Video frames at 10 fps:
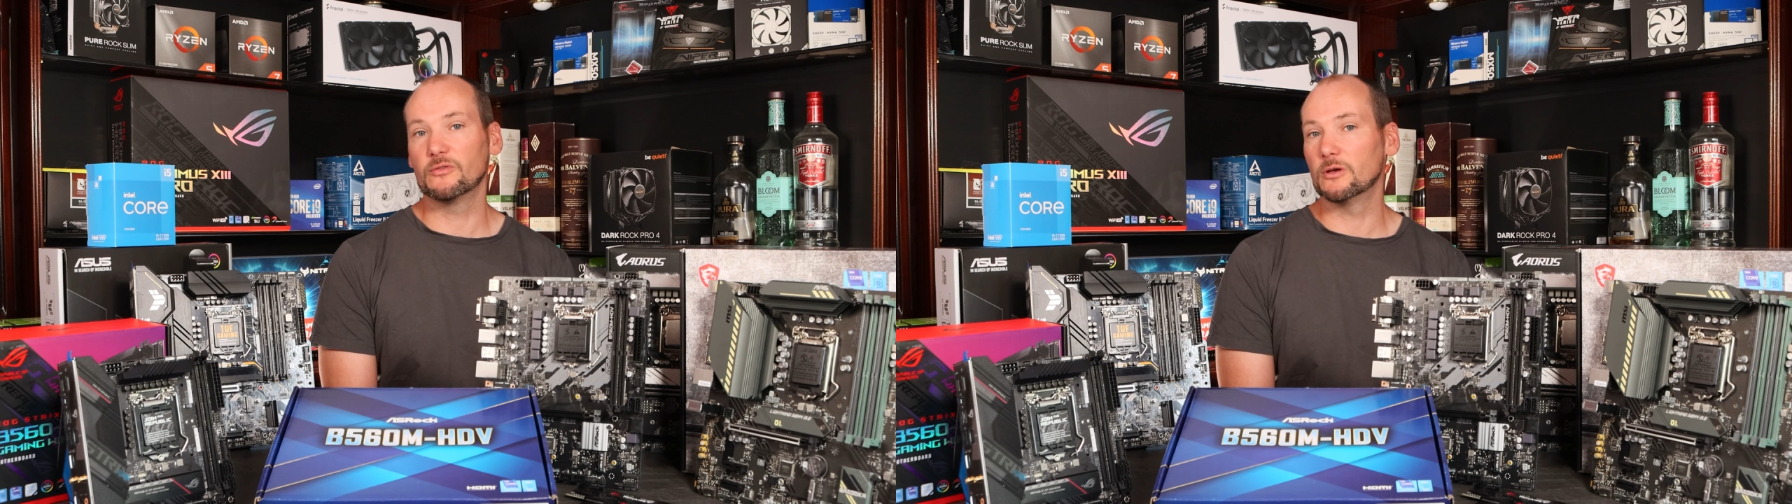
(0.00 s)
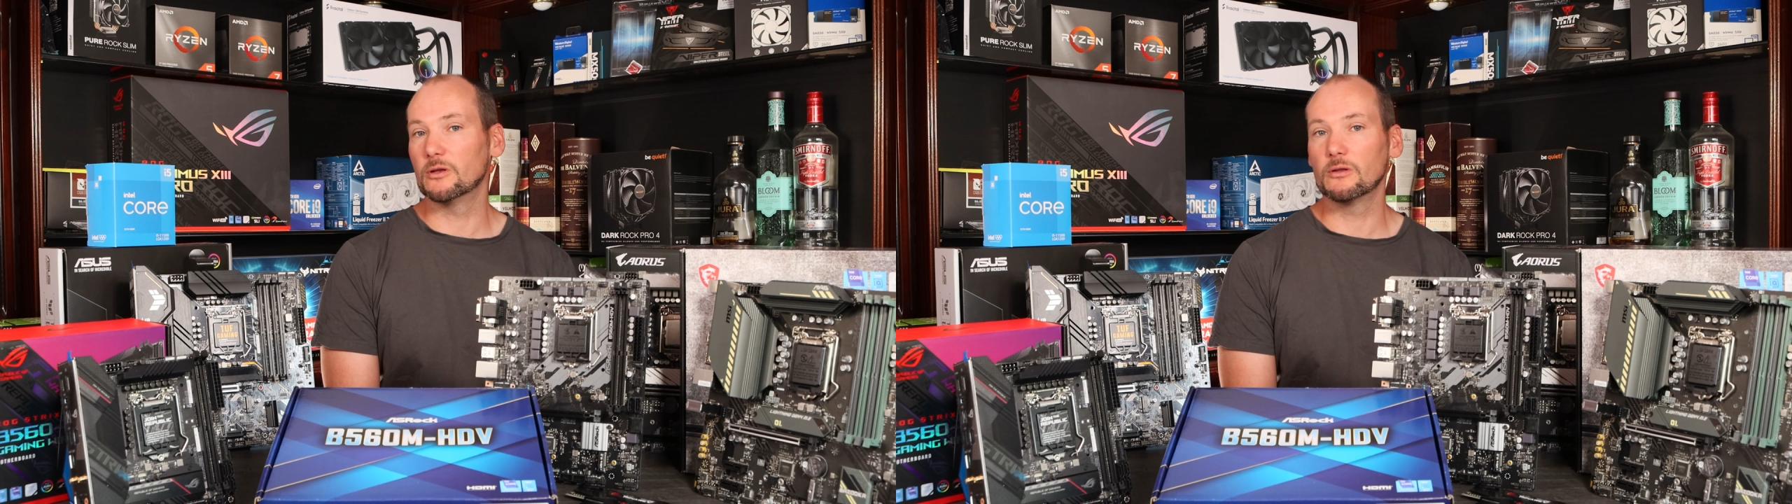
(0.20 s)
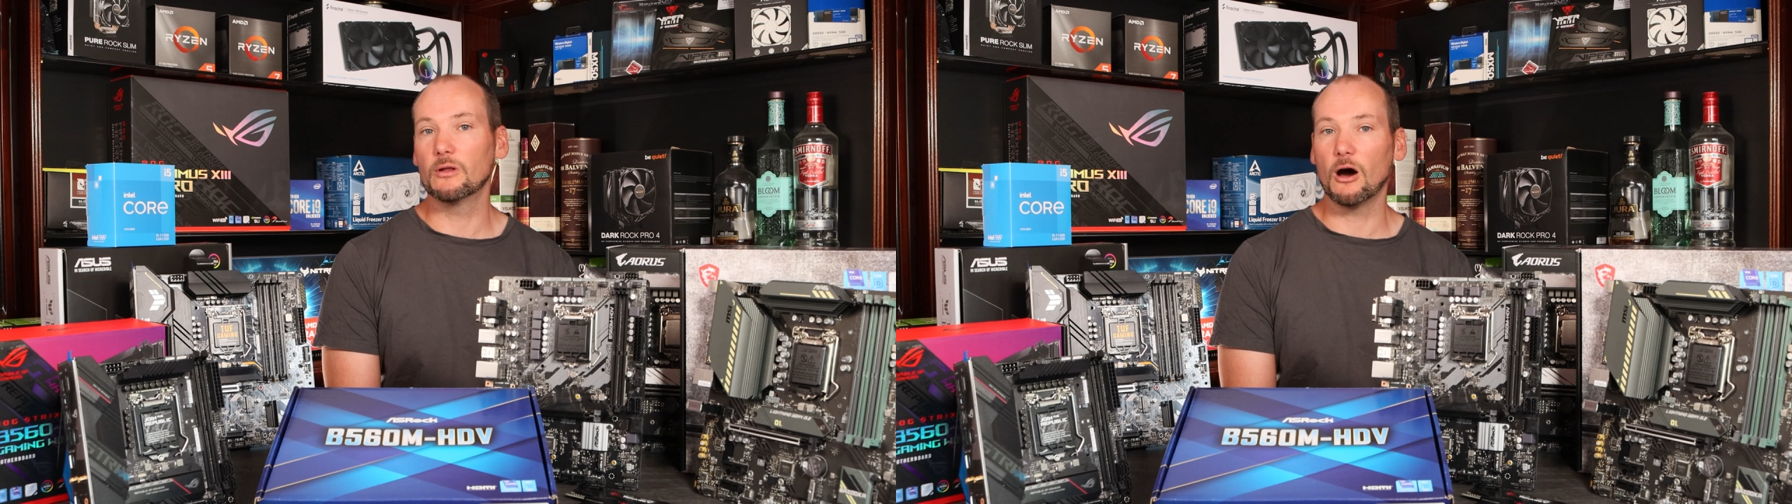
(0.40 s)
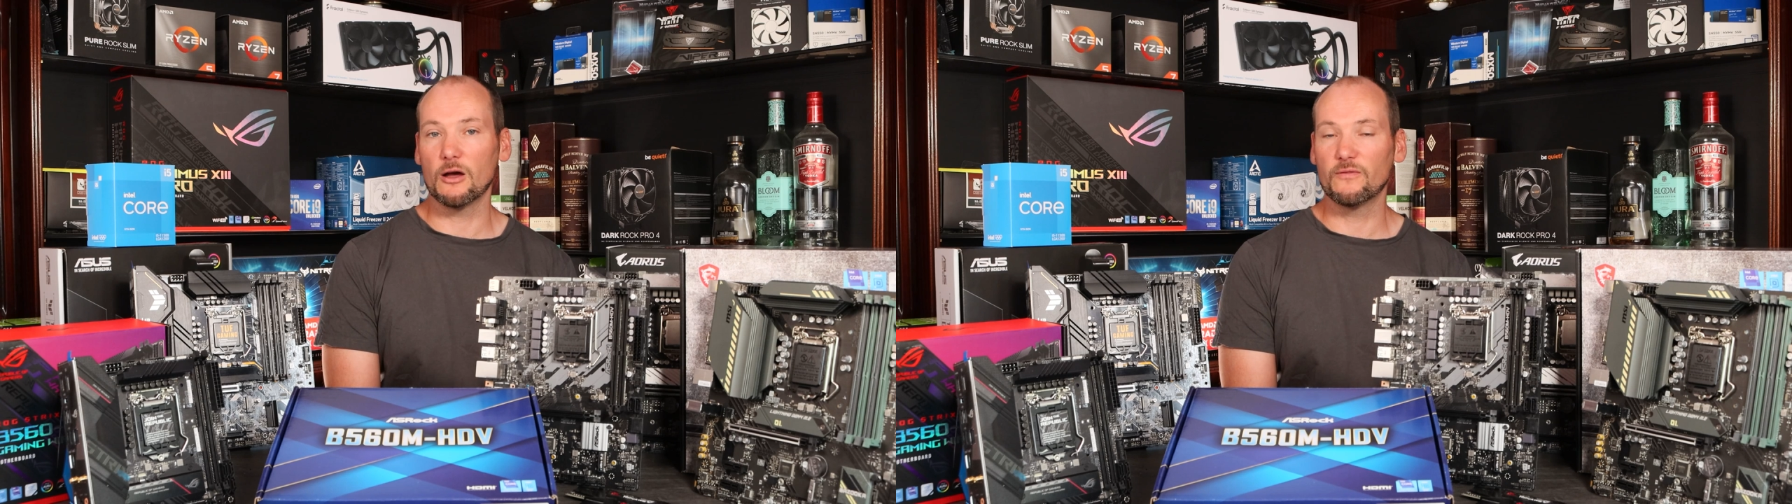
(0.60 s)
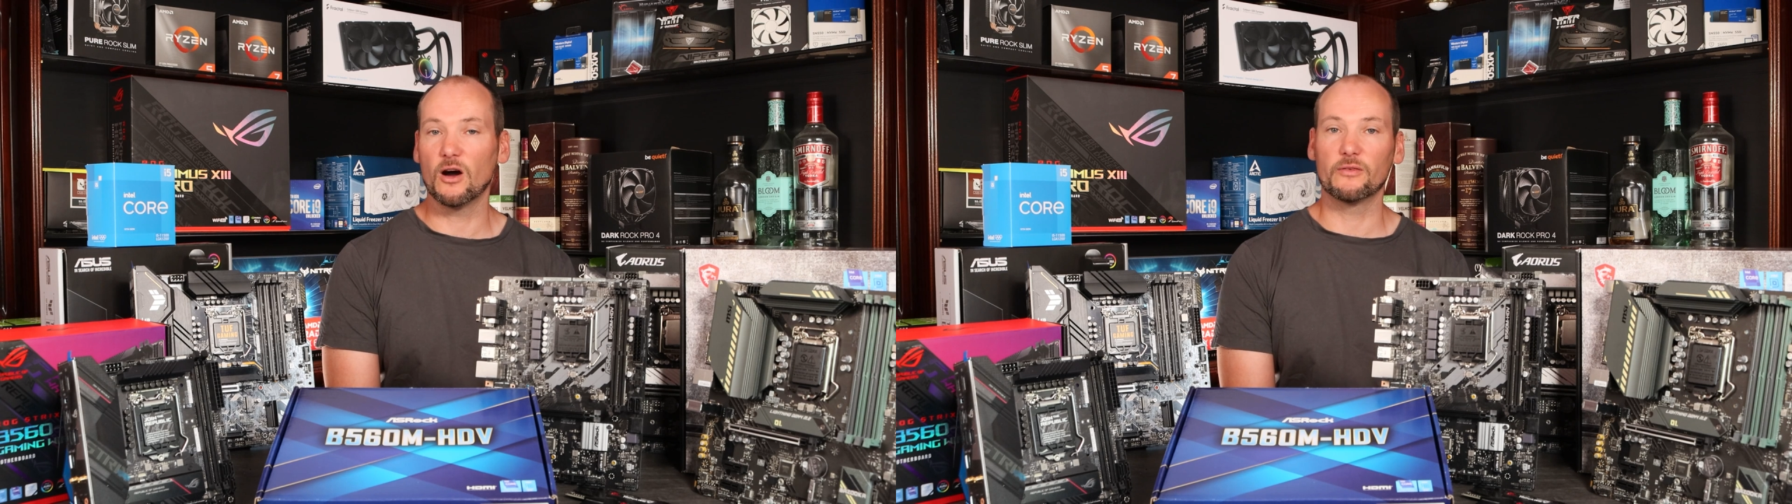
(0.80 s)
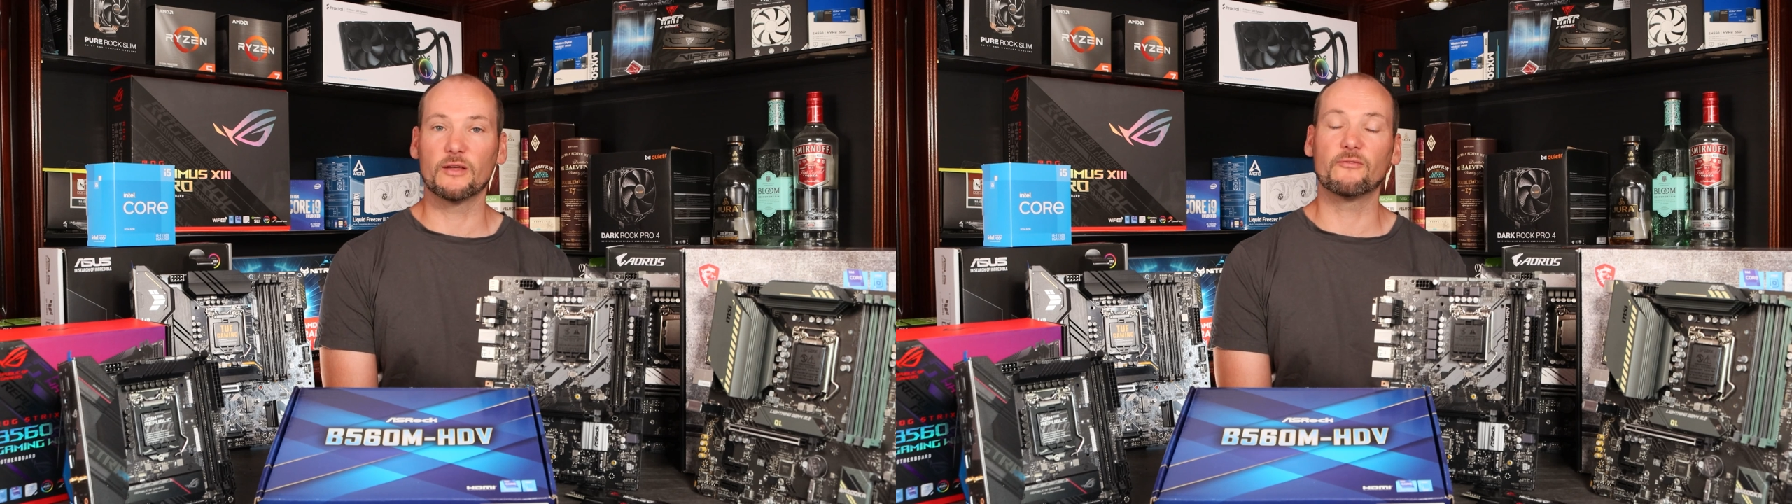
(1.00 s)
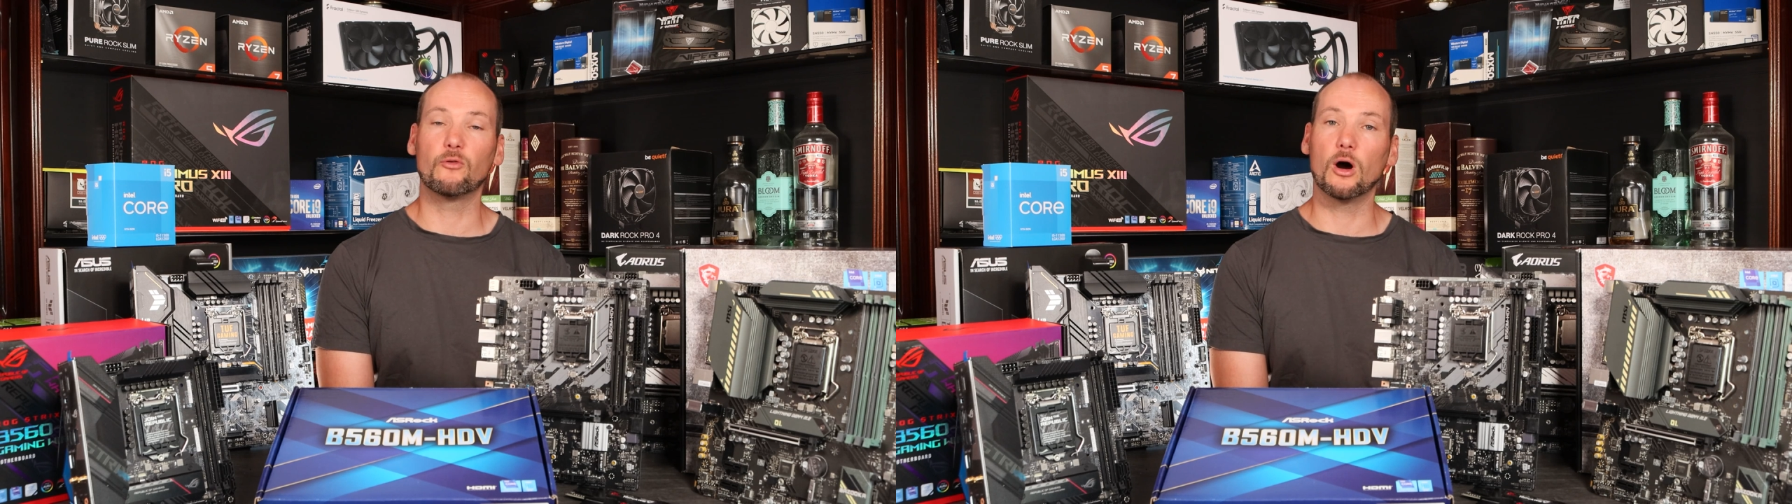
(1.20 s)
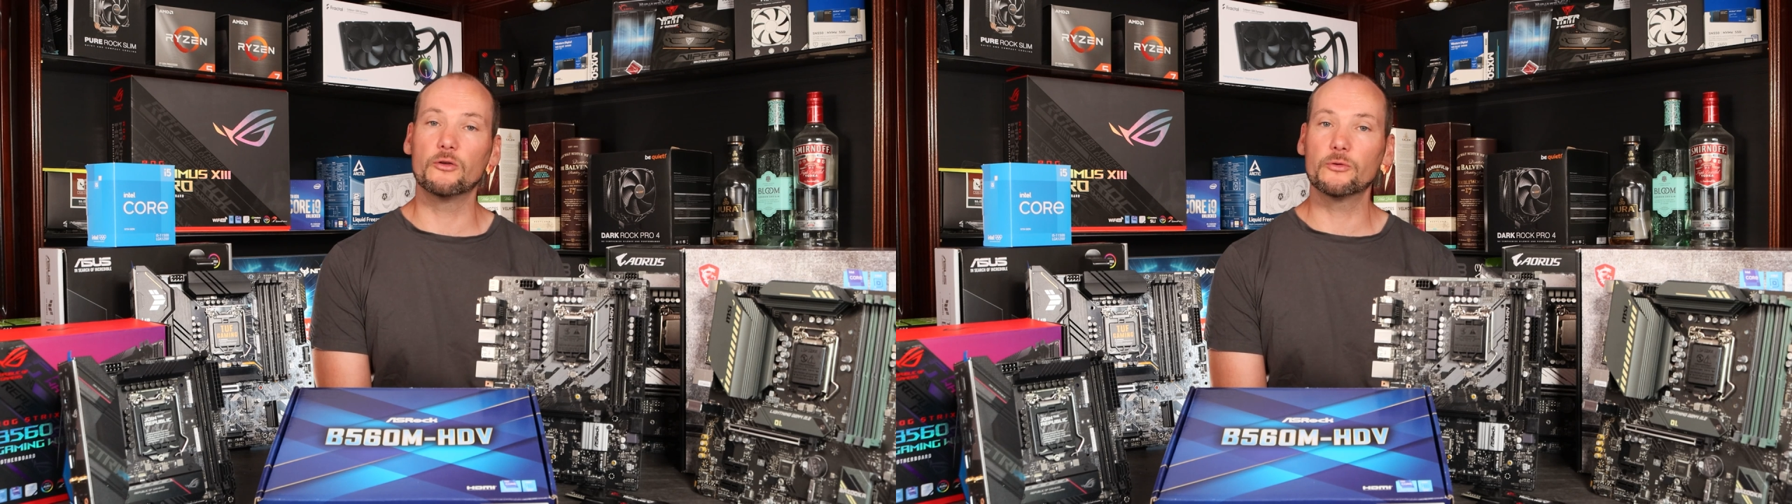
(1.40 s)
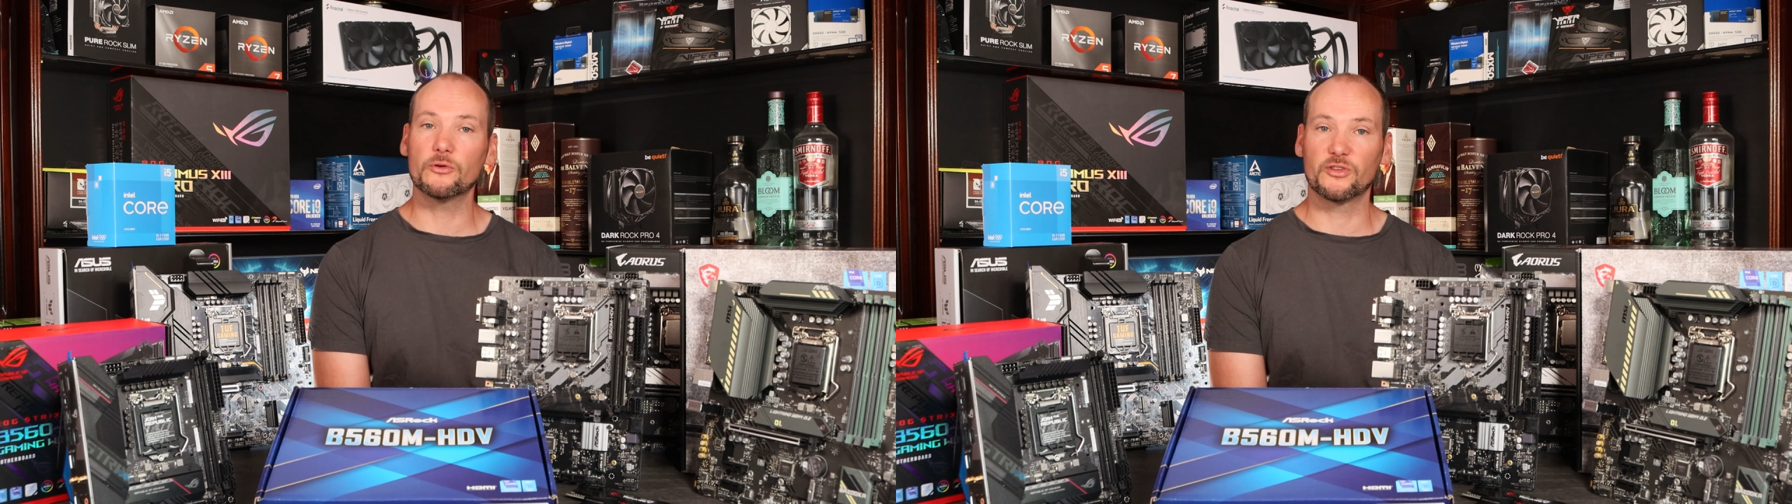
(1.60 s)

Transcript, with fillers: of an i5-11400